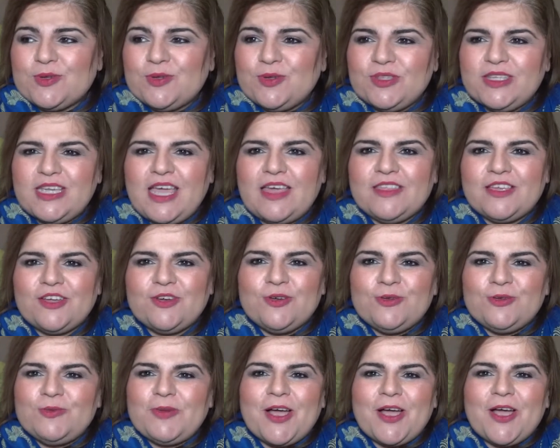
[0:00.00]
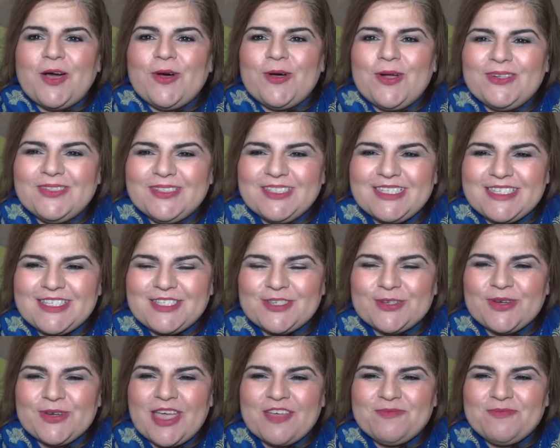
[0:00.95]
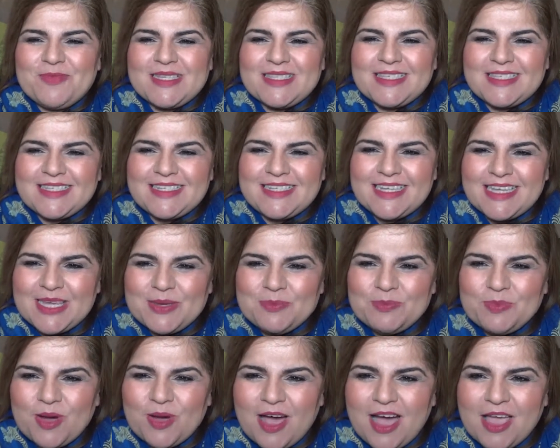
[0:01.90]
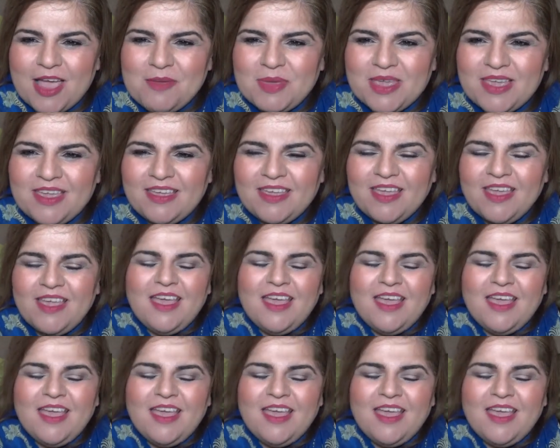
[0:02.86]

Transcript: all my oldies who have been sticking by me.